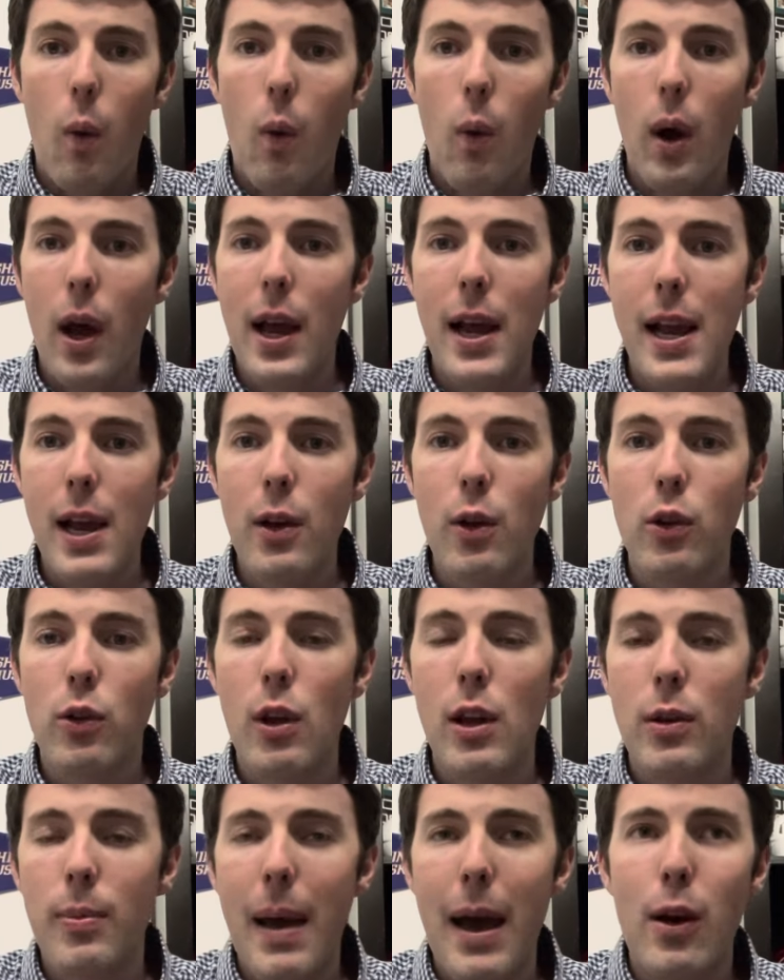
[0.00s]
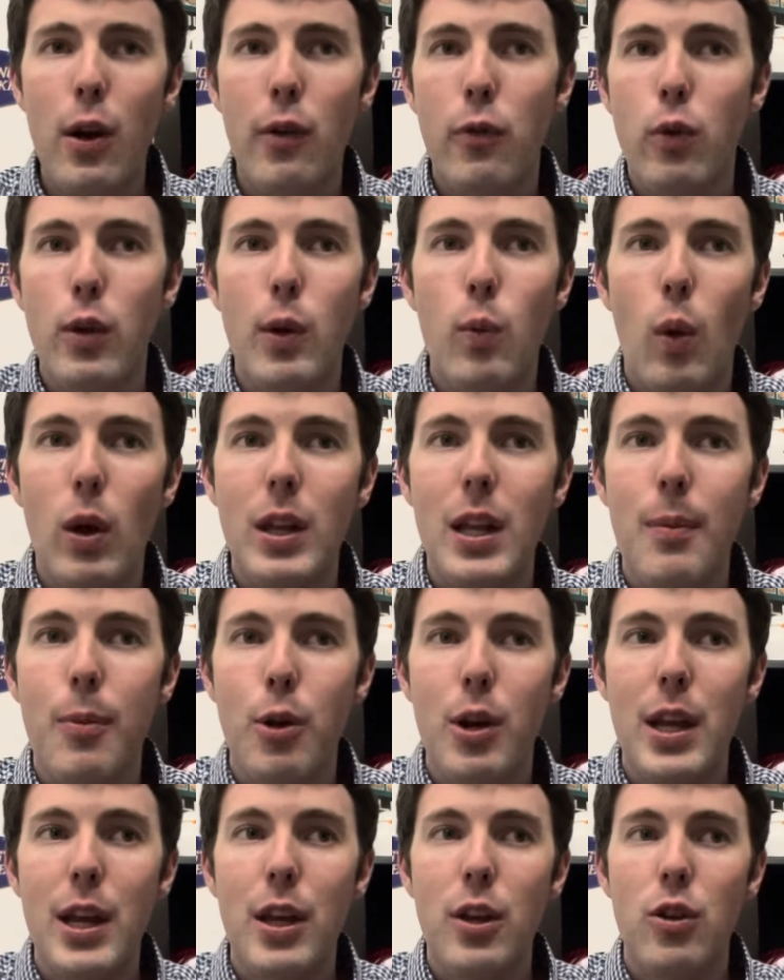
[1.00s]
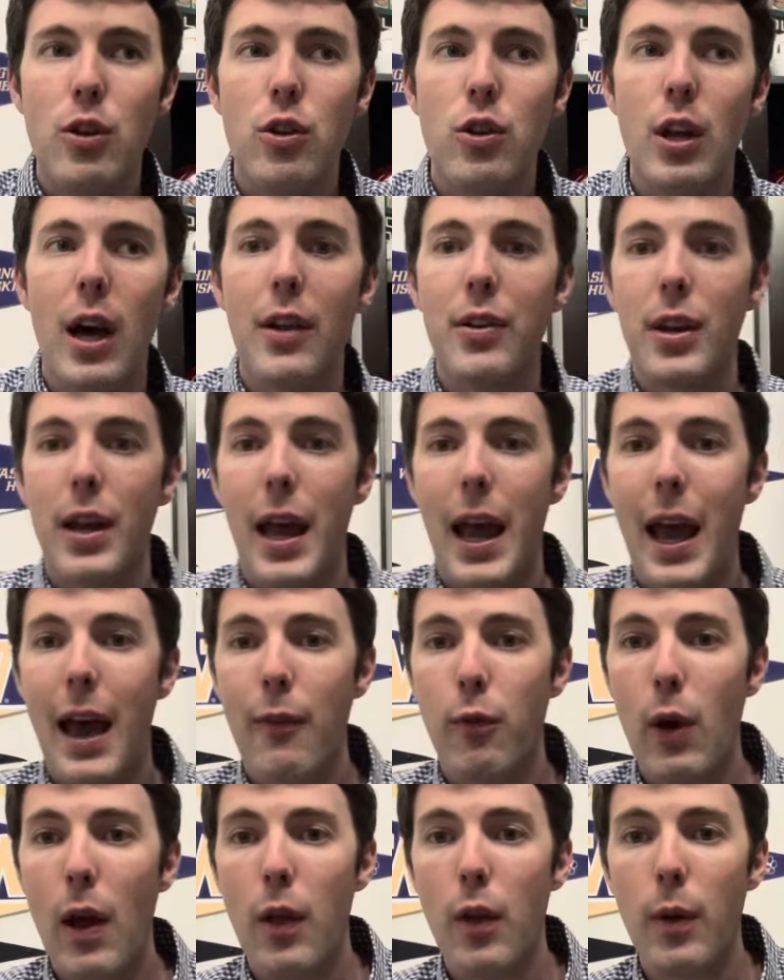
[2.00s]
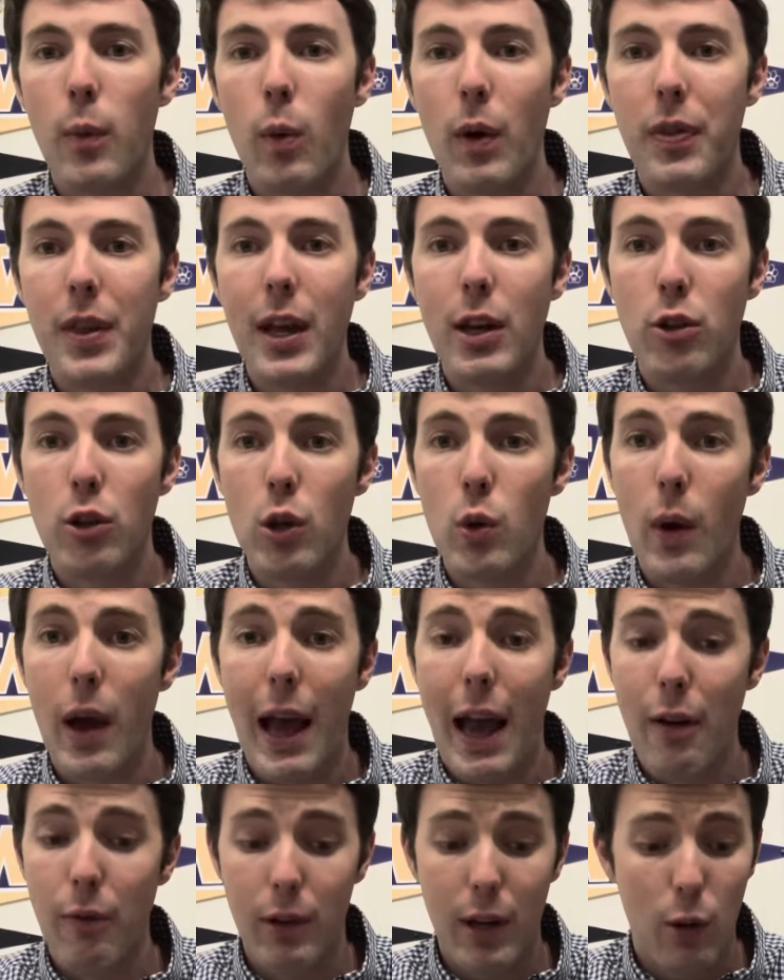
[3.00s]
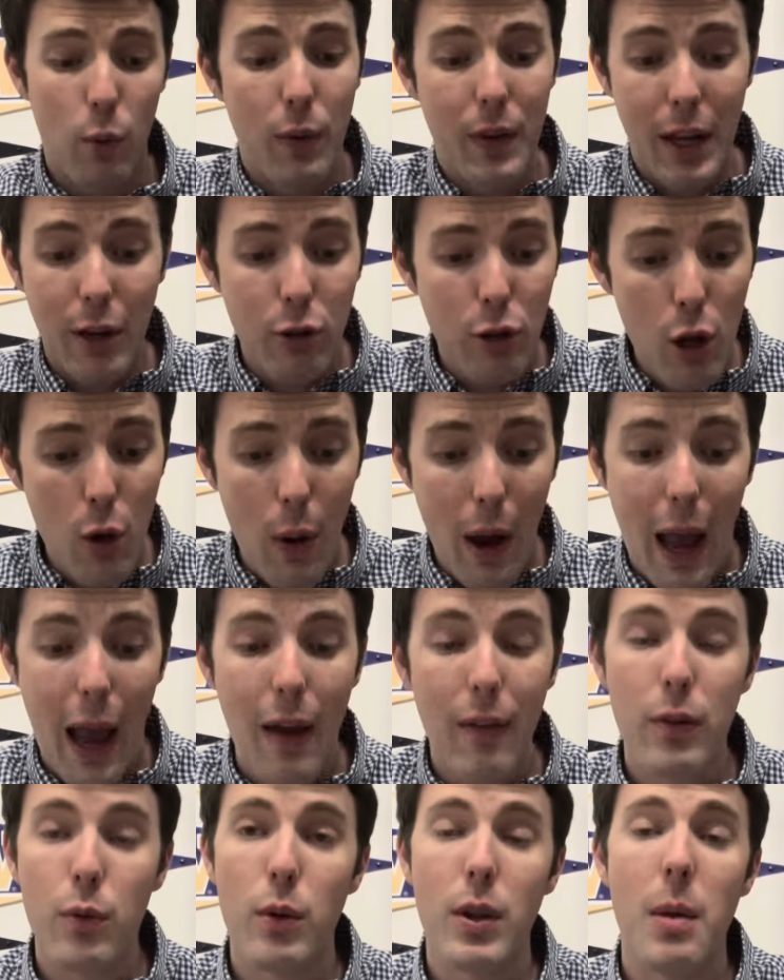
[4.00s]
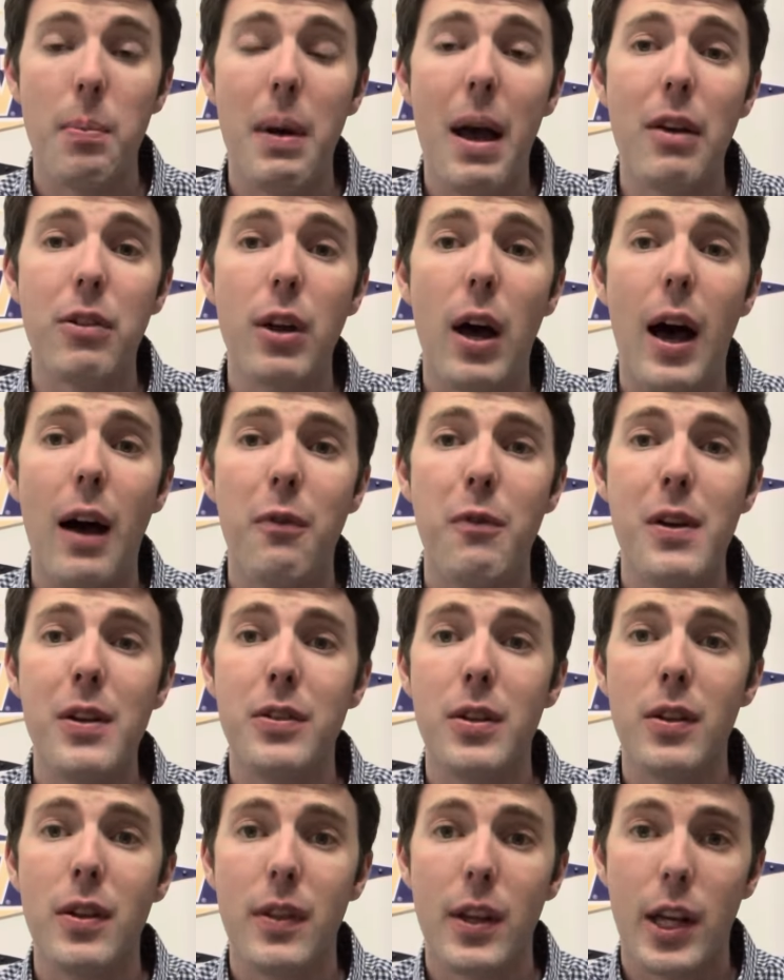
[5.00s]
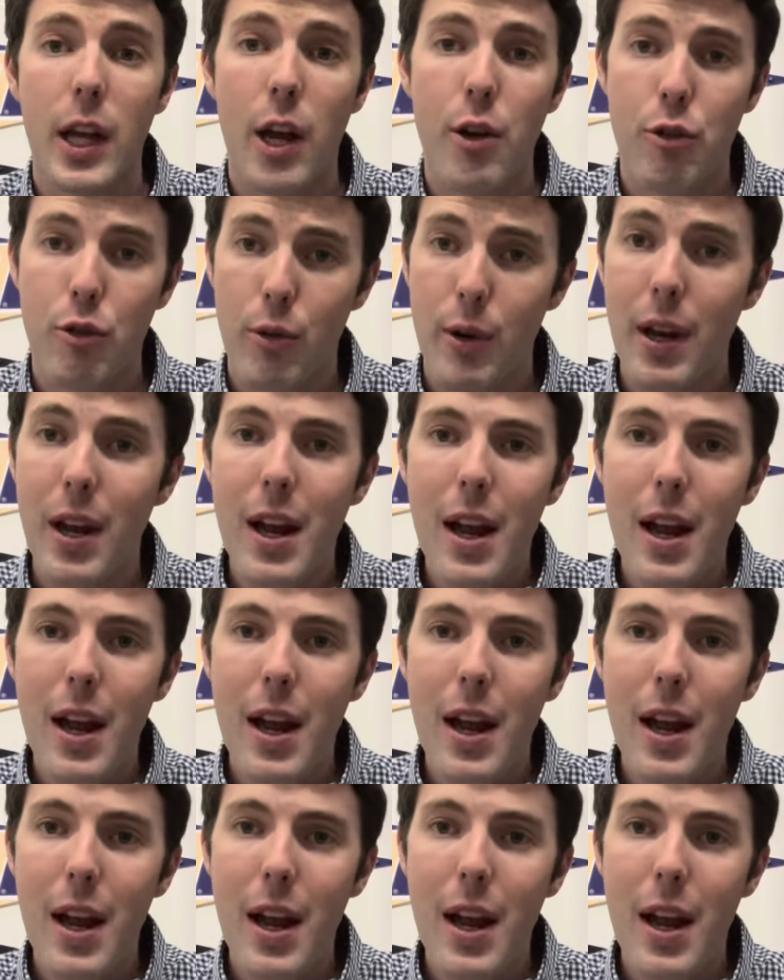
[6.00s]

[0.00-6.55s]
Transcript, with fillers: It's a matter of really what Liberty doesn't have rather than what they do have, because what they do have is one of the best offenses in the country.